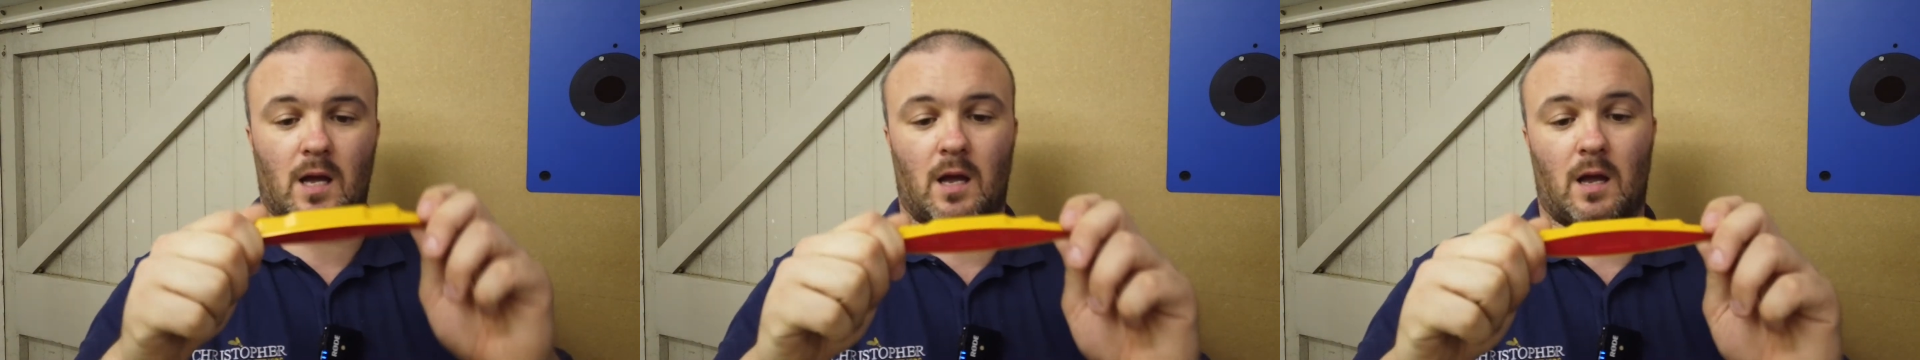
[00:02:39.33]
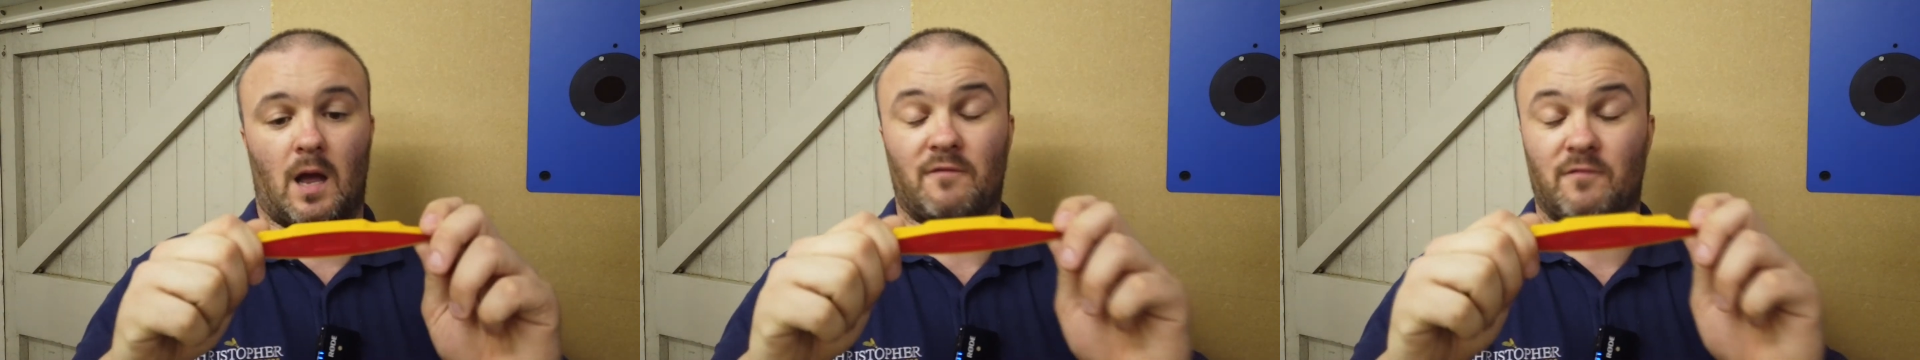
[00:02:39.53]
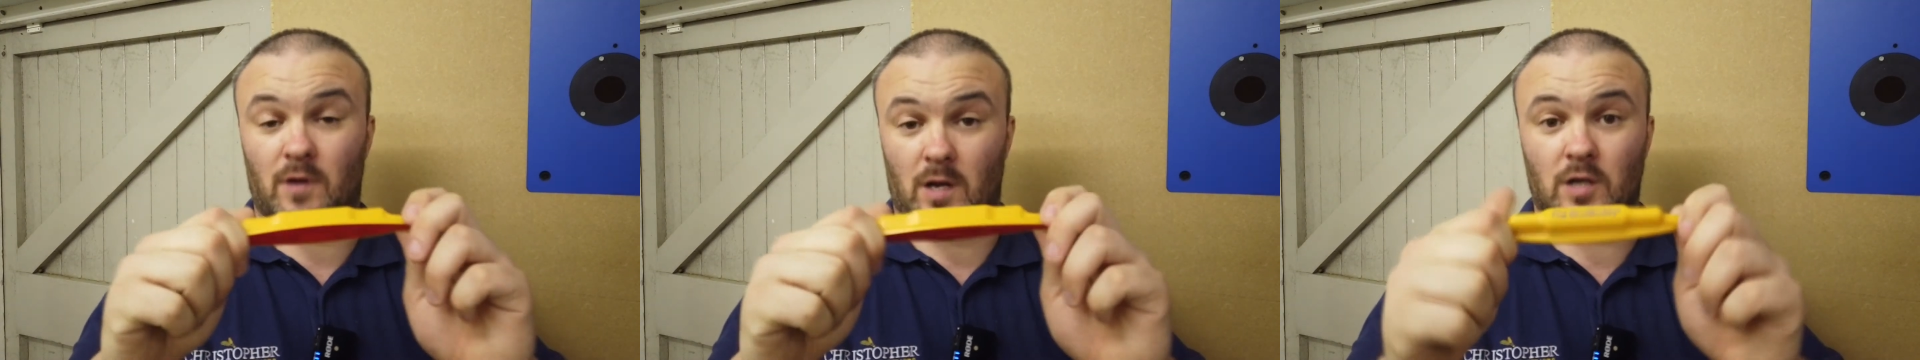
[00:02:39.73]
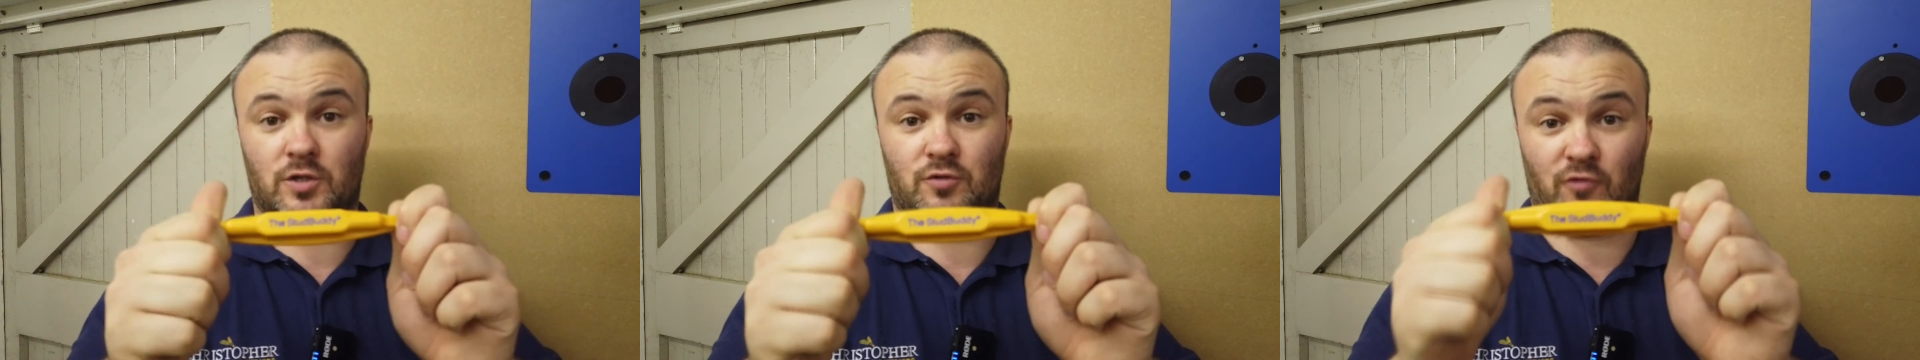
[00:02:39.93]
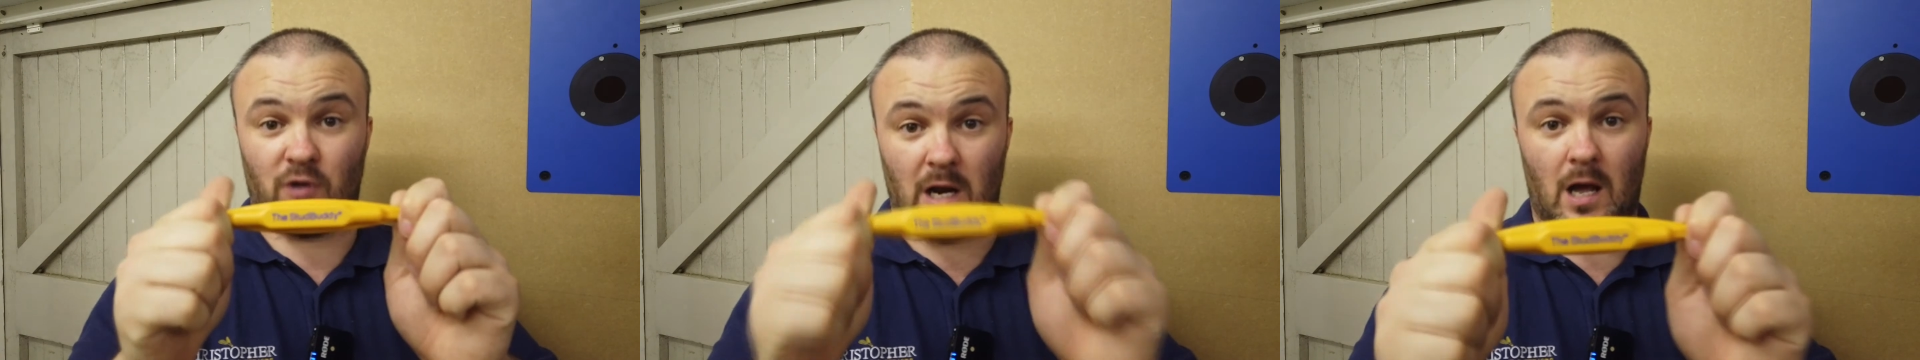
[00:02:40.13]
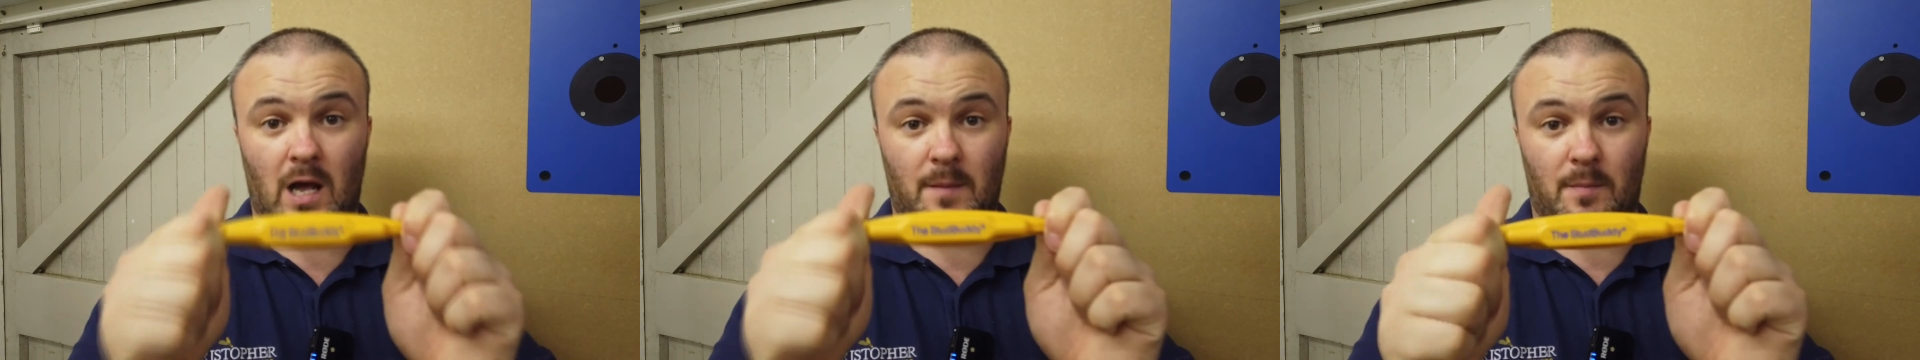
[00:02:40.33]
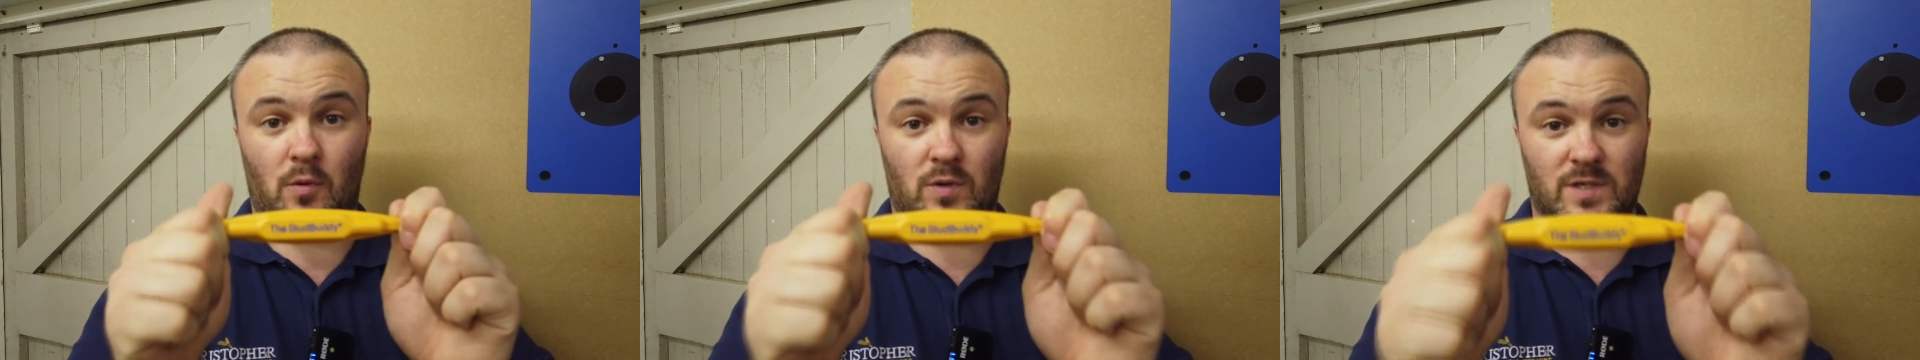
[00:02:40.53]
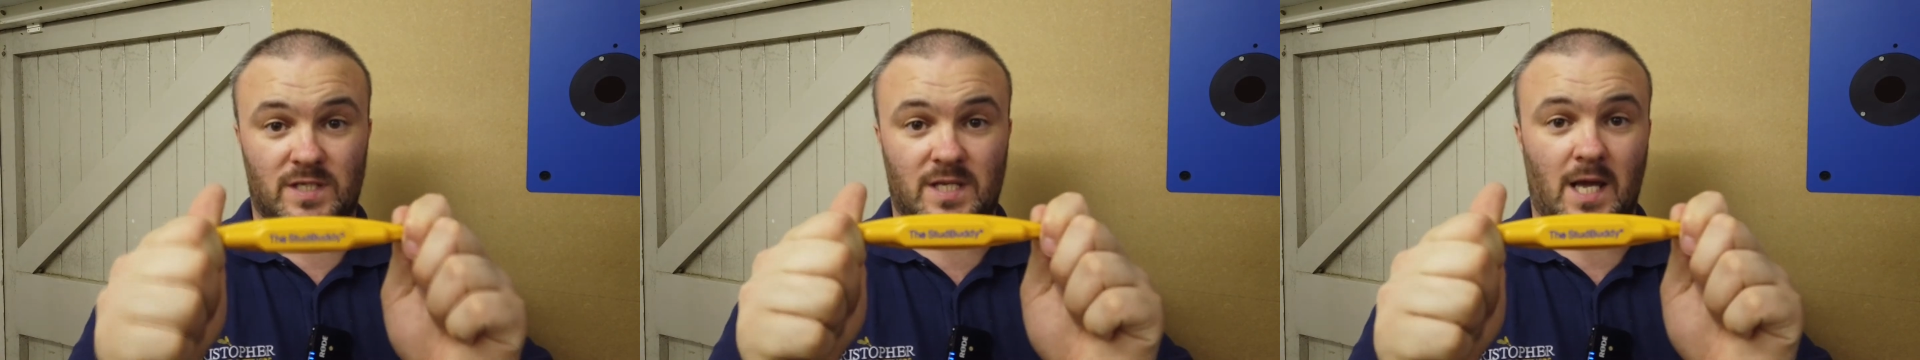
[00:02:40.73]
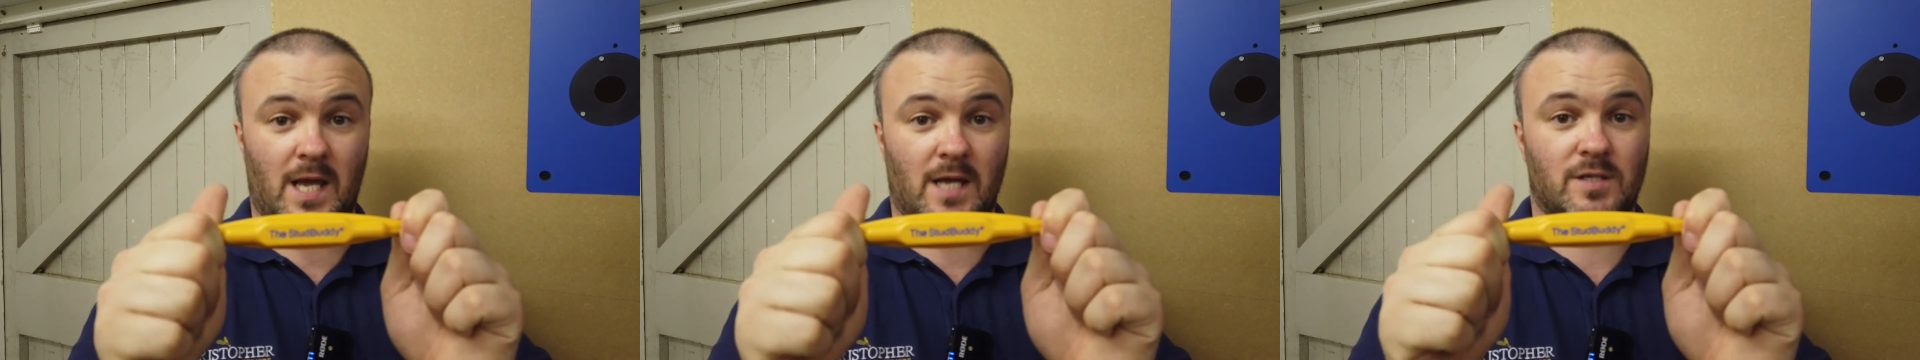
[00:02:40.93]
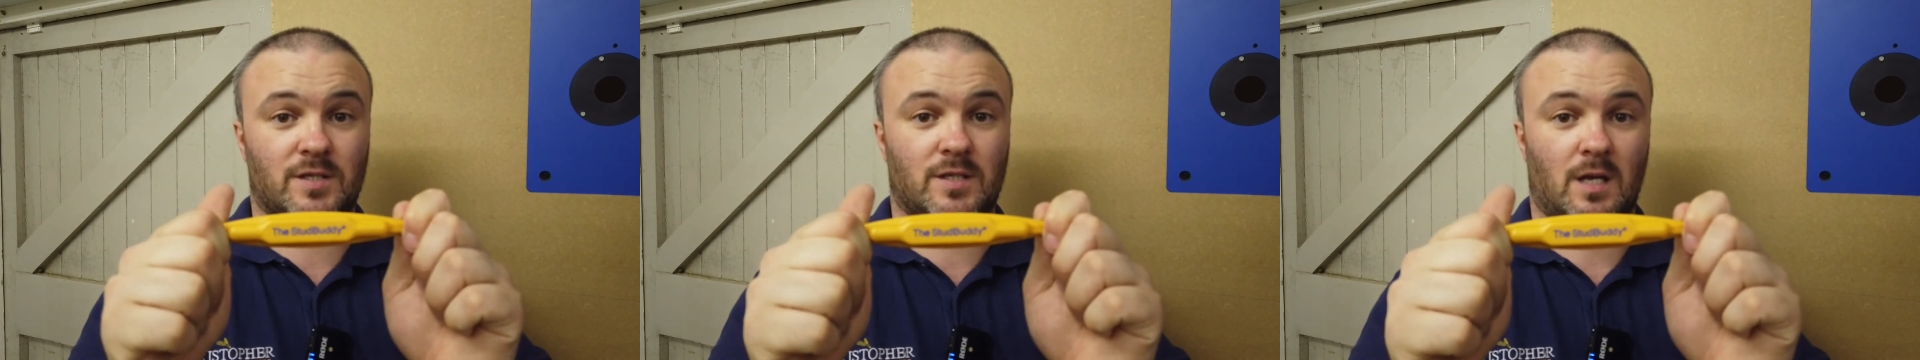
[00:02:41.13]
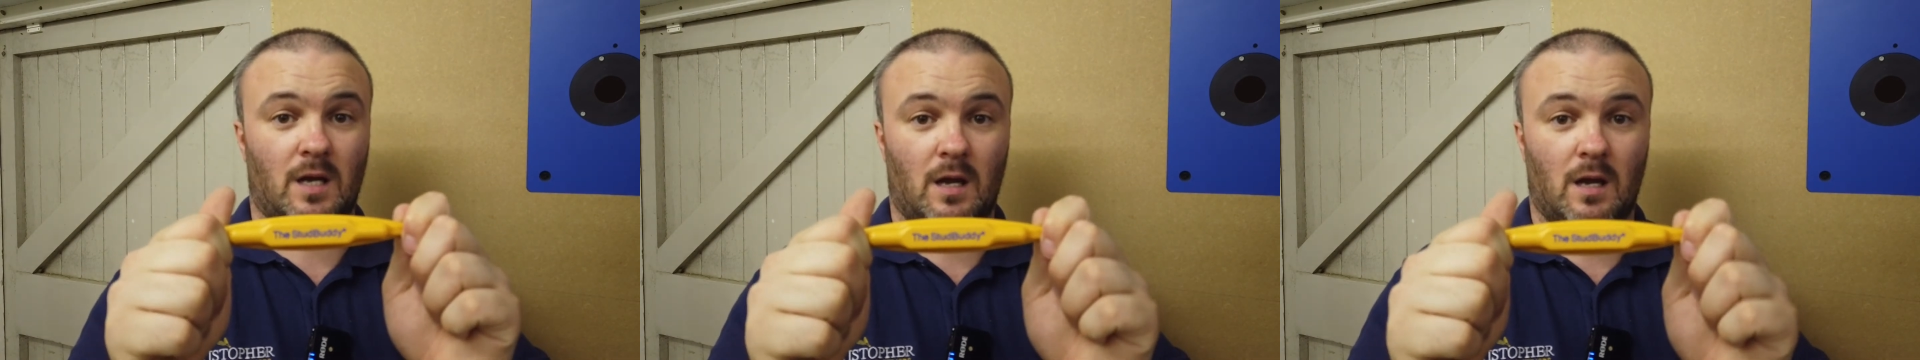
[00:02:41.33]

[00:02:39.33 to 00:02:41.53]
and as reliable as this